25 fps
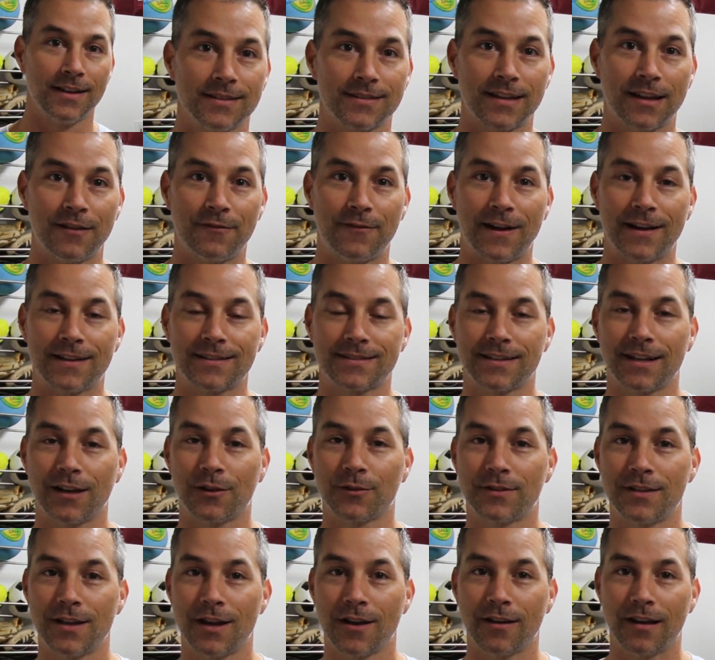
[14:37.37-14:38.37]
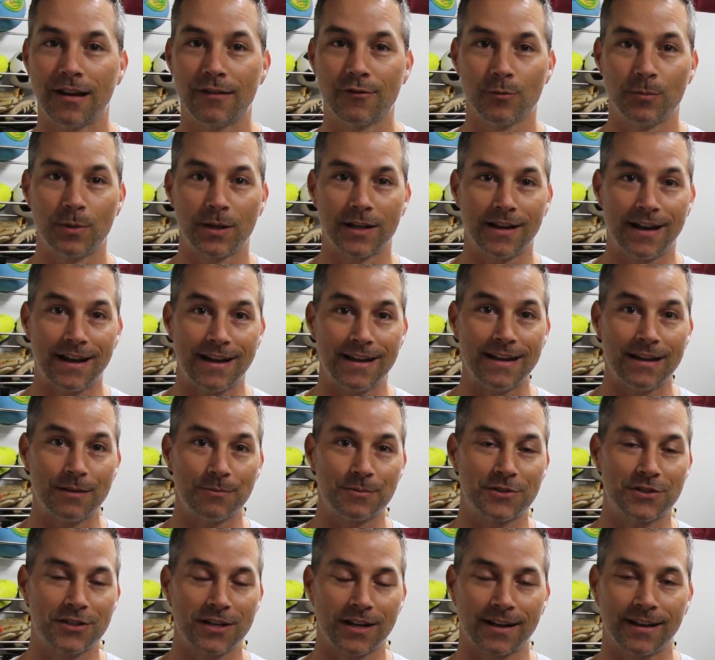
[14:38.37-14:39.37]
Stay fast out there, everybody. I
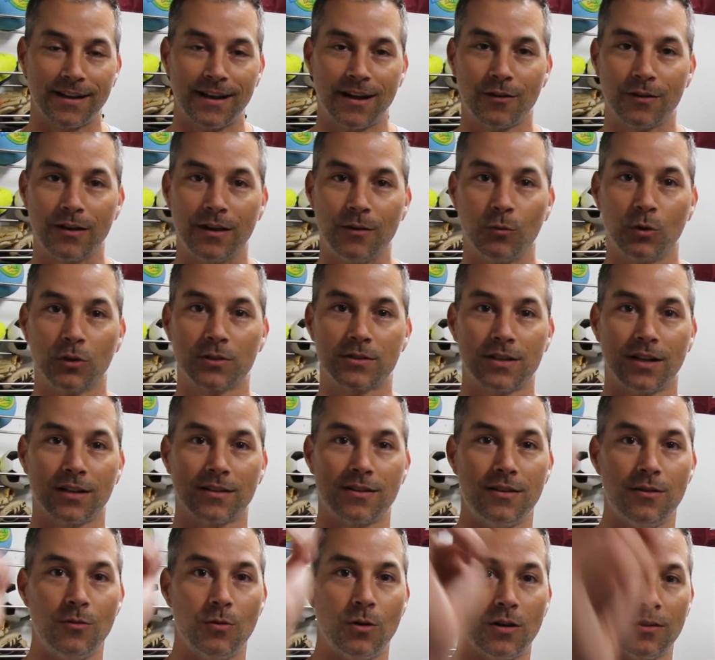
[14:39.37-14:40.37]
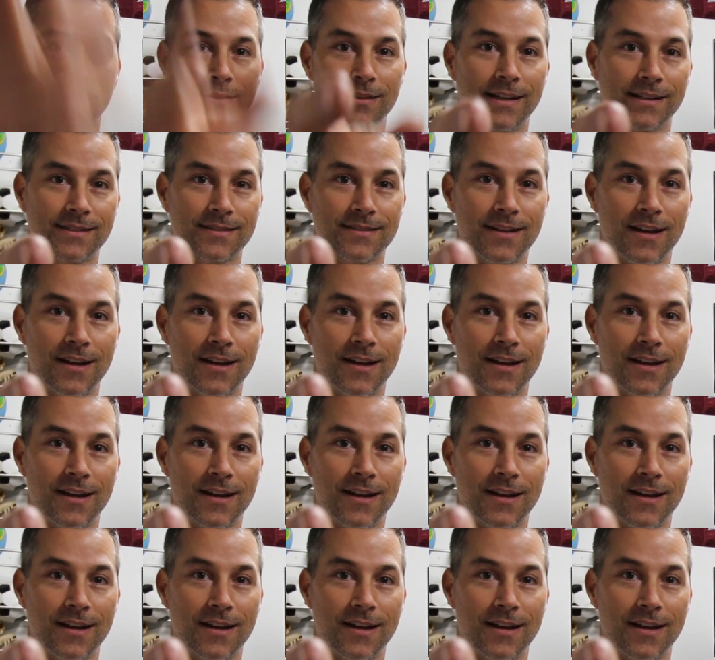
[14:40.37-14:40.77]
am checking out, and we'll talk to you all next